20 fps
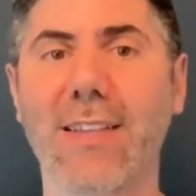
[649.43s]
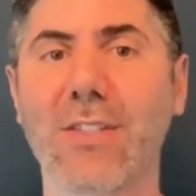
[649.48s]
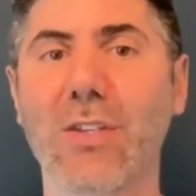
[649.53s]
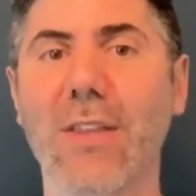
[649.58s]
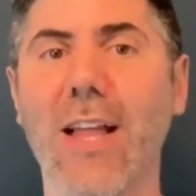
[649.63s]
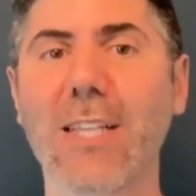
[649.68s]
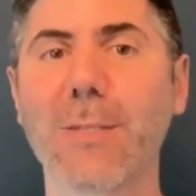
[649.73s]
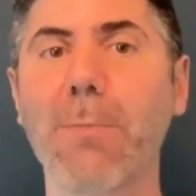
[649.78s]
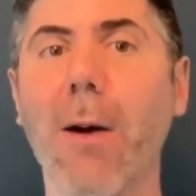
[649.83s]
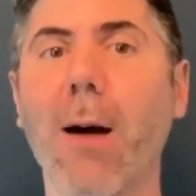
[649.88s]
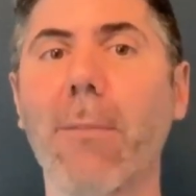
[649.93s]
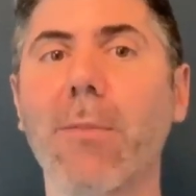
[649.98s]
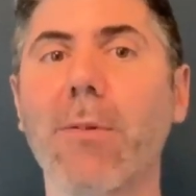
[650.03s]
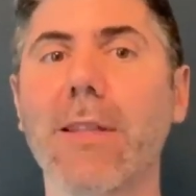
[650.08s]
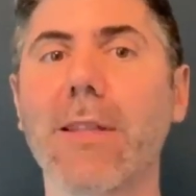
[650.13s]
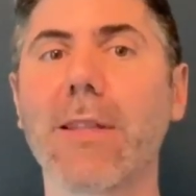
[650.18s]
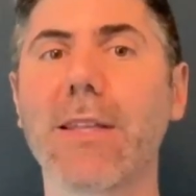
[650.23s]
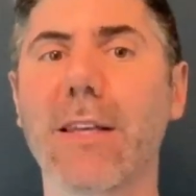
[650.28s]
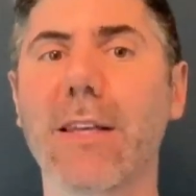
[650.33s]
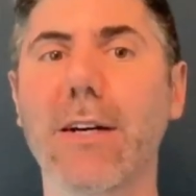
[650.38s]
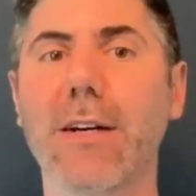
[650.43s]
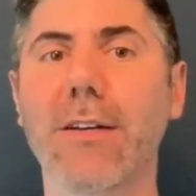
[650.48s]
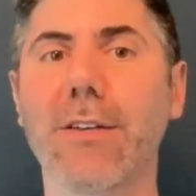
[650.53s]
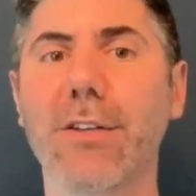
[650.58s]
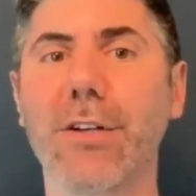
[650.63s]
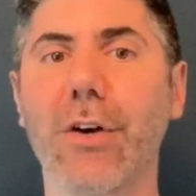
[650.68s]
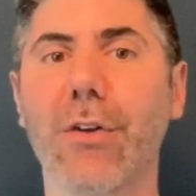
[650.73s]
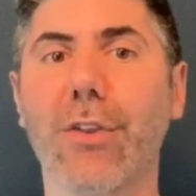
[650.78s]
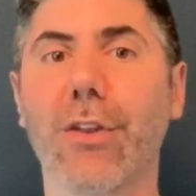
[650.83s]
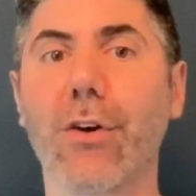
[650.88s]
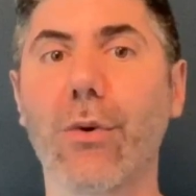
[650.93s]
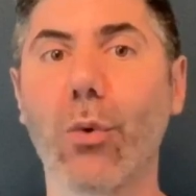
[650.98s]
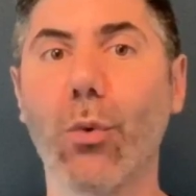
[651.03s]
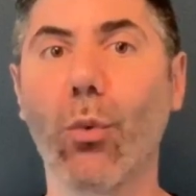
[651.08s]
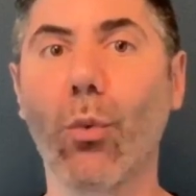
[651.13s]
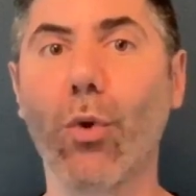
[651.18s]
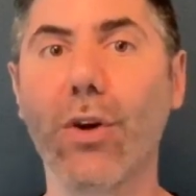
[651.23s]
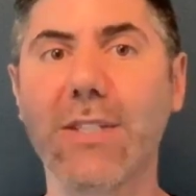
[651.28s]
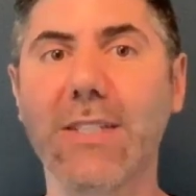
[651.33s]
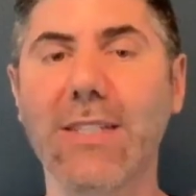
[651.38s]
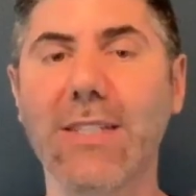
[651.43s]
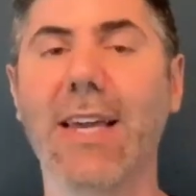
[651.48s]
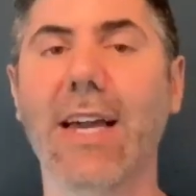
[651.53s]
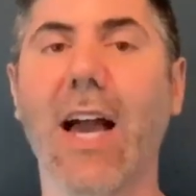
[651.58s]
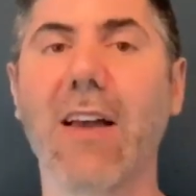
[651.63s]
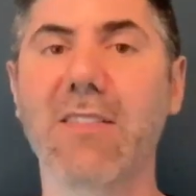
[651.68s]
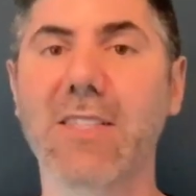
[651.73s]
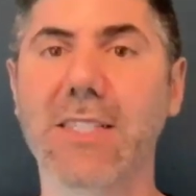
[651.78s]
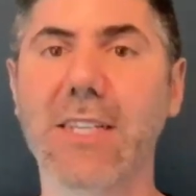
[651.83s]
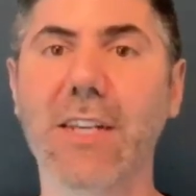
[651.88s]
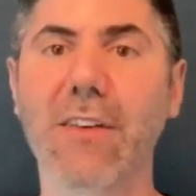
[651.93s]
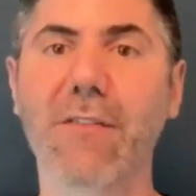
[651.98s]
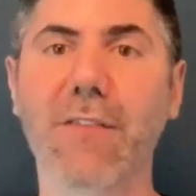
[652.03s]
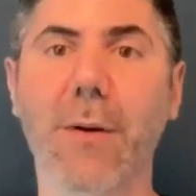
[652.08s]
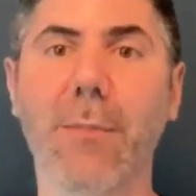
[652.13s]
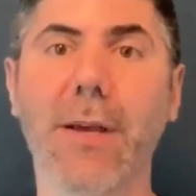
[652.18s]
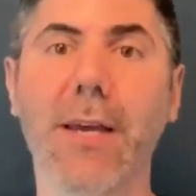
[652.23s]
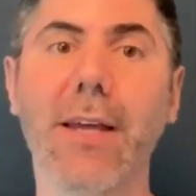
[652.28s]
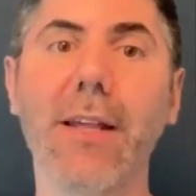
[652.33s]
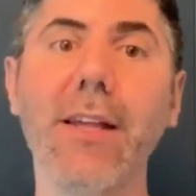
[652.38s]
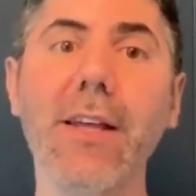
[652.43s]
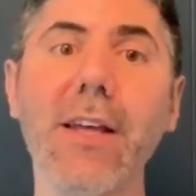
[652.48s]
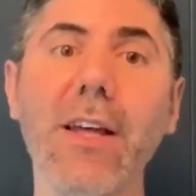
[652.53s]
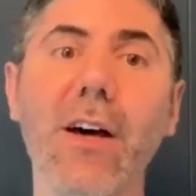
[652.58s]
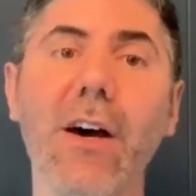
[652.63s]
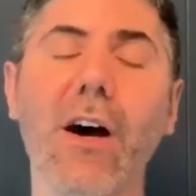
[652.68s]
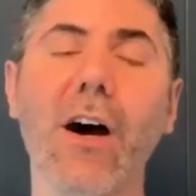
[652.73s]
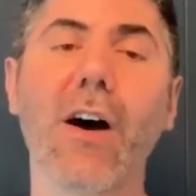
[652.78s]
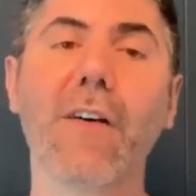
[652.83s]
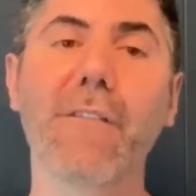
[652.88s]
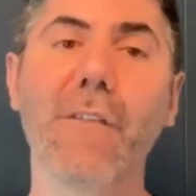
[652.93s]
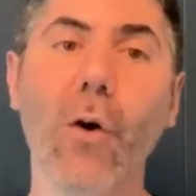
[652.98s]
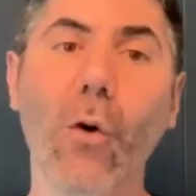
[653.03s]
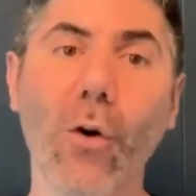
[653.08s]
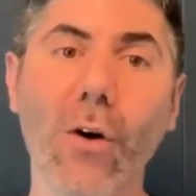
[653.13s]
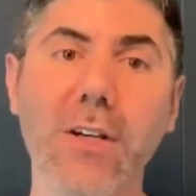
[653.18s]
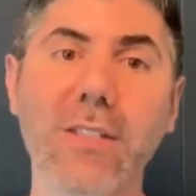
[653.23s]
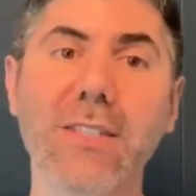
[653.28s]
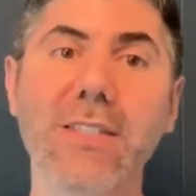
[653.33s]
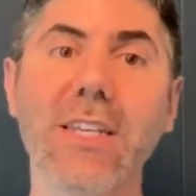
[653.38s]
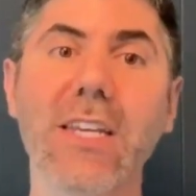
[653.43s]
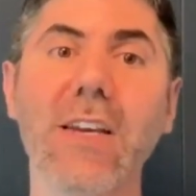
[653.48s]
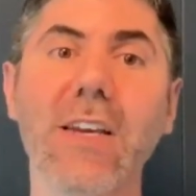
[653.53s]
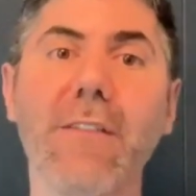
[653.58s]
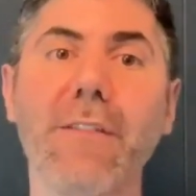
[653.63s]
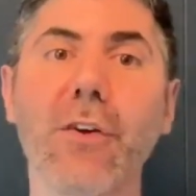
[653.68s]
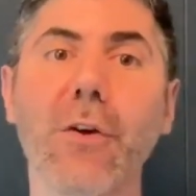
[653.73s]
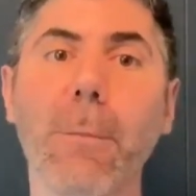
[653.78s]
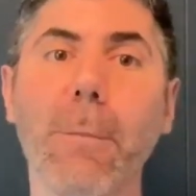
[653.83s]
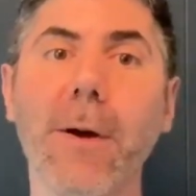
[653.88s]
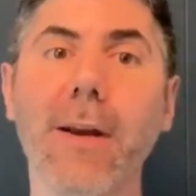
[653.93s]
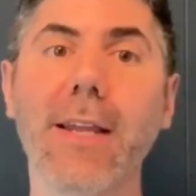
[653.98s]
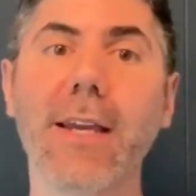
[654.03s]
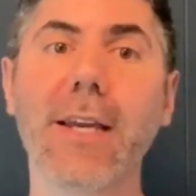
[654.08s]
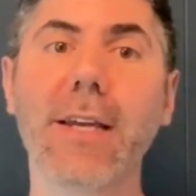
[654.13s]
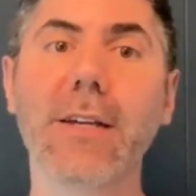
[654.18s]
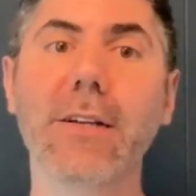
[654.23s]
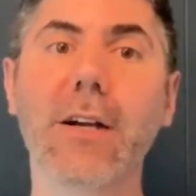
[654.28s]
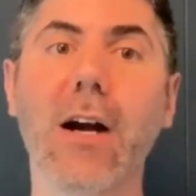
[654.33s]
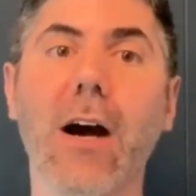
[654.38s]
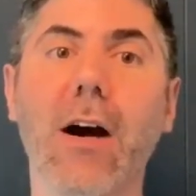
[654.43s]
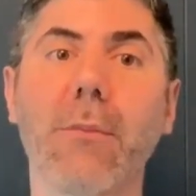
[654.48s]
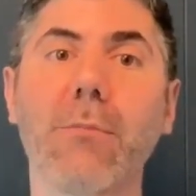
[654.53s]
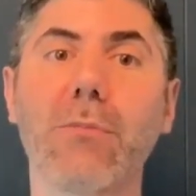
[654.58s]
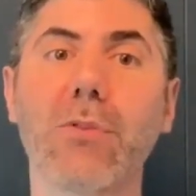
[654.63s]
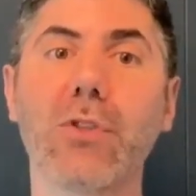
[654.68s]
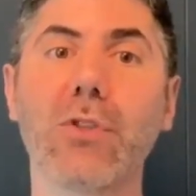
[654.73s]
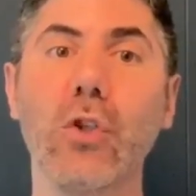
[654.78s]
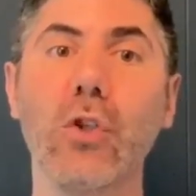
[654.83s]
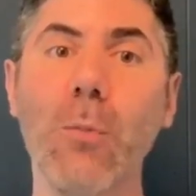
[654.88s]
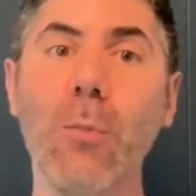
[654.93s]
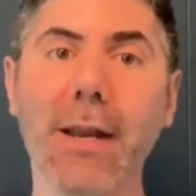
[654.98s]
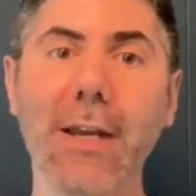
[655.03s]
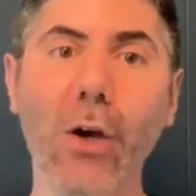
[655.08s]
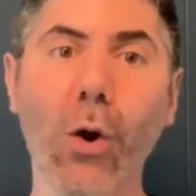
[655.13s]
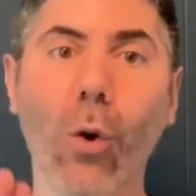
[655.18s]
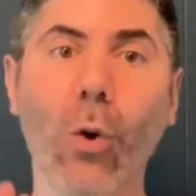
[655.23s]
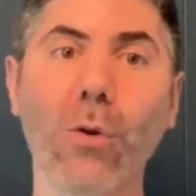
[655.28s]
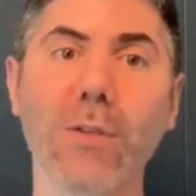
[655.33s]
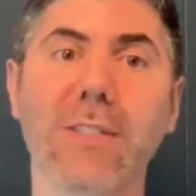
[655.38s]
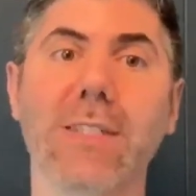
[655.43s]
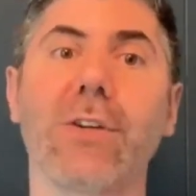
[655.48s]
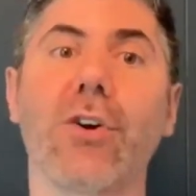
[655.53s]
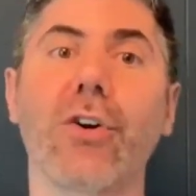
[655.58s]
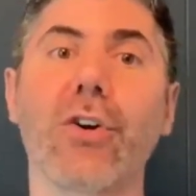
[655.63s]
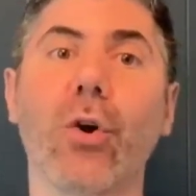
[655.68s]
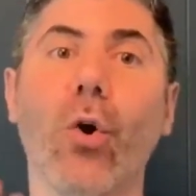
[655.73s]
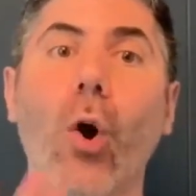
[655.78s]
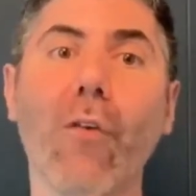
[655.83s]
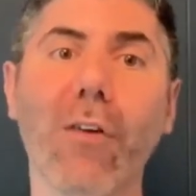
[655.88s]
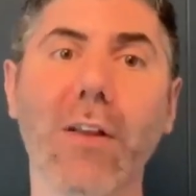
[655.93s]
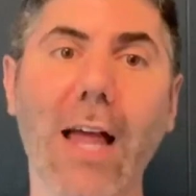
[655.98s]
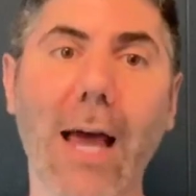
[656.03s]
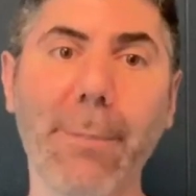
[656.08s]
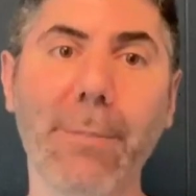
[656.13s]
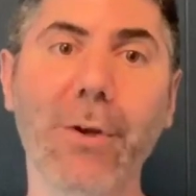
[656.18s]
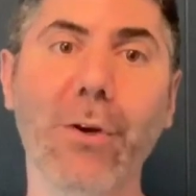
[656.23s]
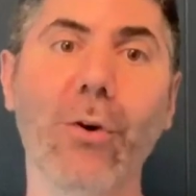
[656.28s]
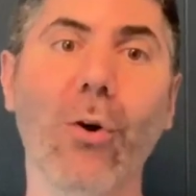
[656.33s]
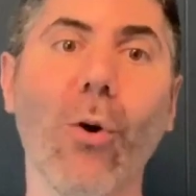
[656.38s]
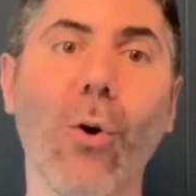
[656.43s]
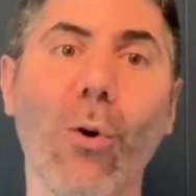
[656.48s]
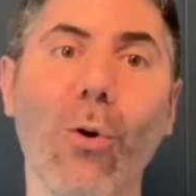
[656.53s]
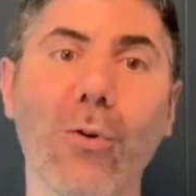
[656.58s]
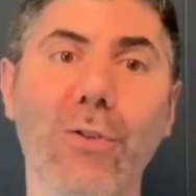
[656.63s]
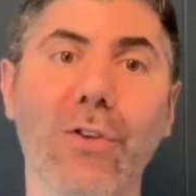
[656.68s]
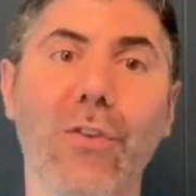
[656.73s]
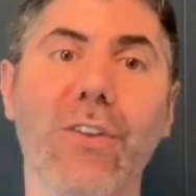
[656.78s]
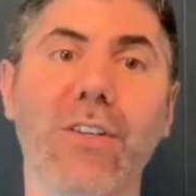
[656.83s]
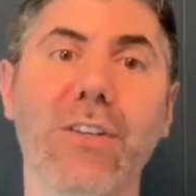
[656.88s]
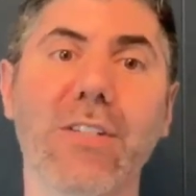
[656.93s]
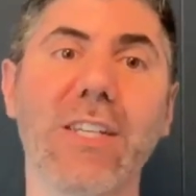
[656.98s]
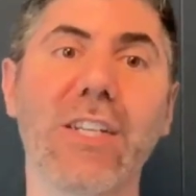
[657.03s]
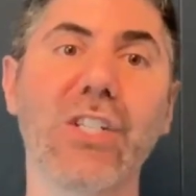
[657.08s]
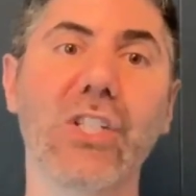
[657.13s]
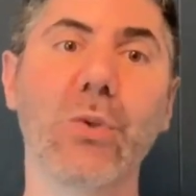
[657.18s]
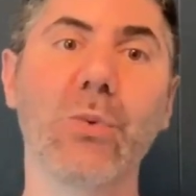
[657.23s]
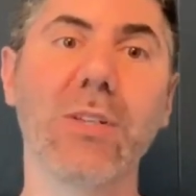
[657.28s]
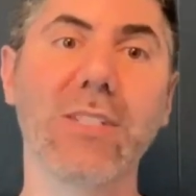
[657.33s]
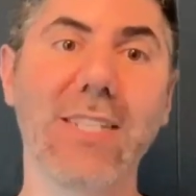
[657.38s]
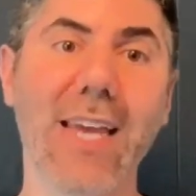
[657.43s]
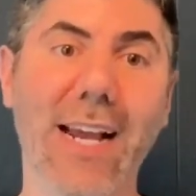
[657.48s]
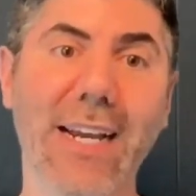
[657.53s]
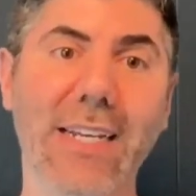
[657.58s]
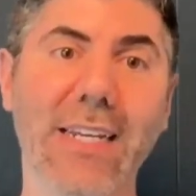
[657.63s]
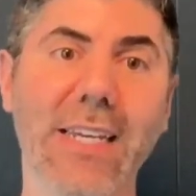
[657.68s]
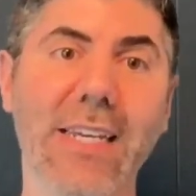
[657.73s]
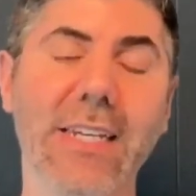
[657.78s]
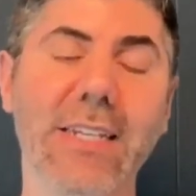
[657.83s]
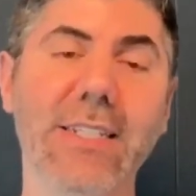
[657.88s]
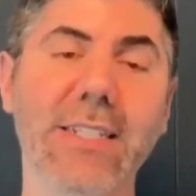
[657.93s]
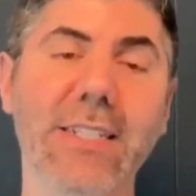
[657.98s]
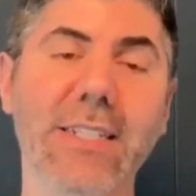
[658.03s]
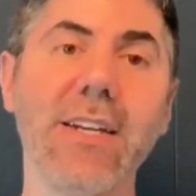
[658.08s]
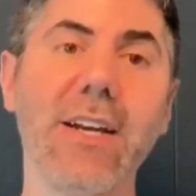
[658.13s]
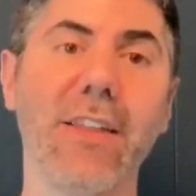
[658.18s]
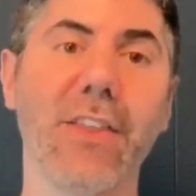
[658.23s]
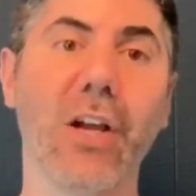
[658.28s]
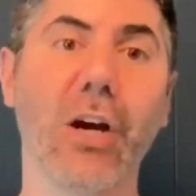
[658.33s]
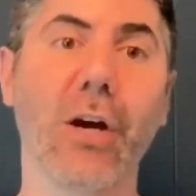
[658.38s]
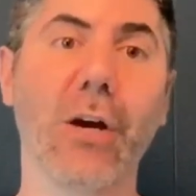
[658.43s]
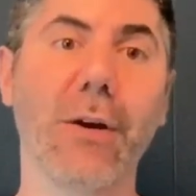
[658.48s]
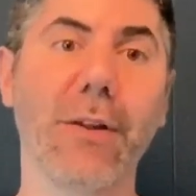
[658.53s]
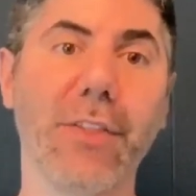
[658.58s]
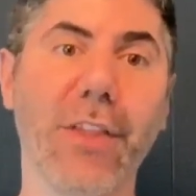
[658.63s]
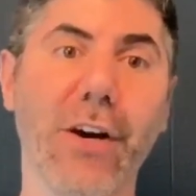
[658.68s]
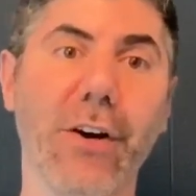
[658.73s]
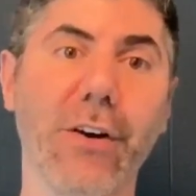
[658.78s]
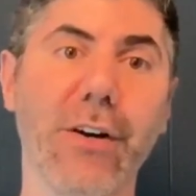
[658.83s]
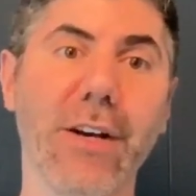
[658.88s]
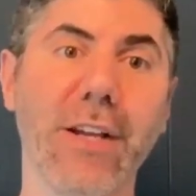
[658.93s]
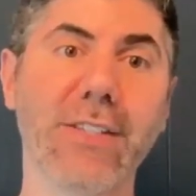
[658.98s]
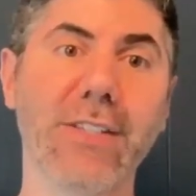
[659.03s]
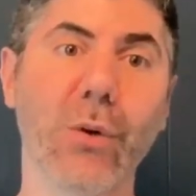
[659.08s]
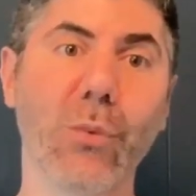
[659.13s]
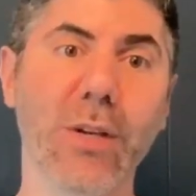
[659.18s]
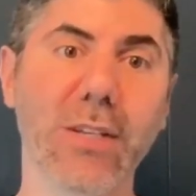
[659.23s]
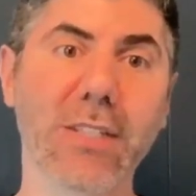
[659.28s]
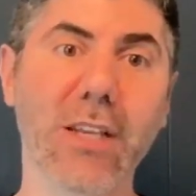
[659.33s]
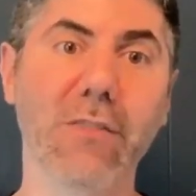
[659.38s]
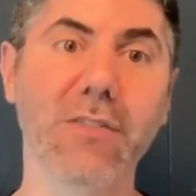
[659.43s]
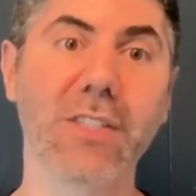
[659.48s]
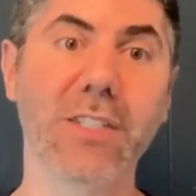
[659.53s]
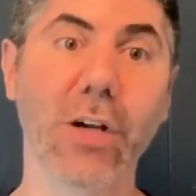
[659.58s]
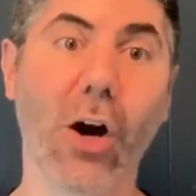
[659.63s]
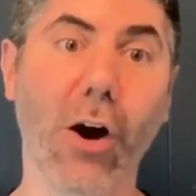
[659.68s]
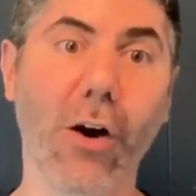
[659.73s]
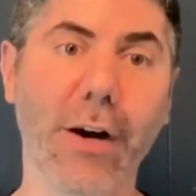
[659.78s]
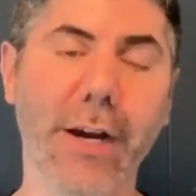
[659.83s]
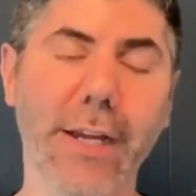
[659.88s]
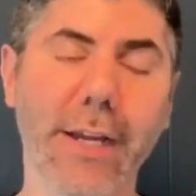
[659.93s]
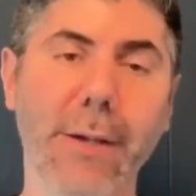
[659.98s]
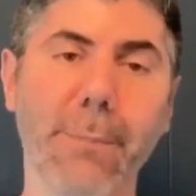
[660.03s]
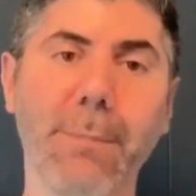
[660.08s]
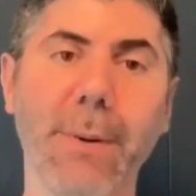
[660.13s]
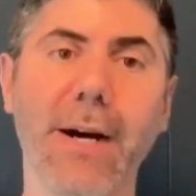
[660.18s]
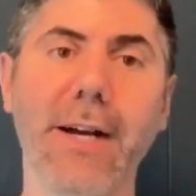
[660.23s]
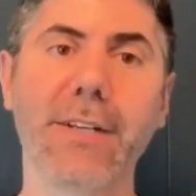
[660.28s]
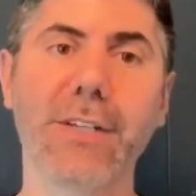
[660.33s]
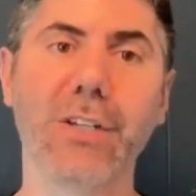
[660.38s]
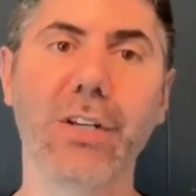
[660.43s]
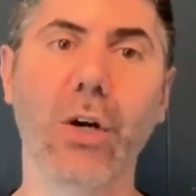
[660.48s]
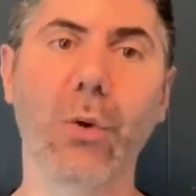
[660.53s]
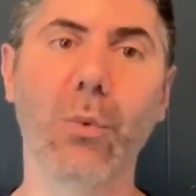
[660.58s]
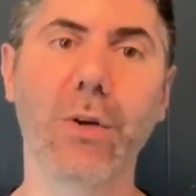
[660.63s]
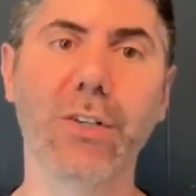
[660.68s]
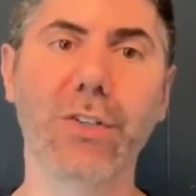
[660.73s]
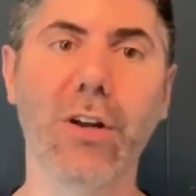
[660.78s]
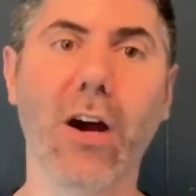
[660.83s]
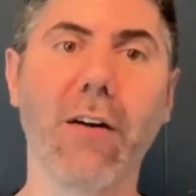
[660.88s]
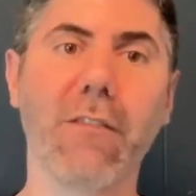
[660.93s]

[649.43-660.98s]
So that's probably the worst thing I've seen from it. Of course, if you're putting too many holes in, or you're overlapping your holes, or there's an issue with technique, there is a risk of scarring, but we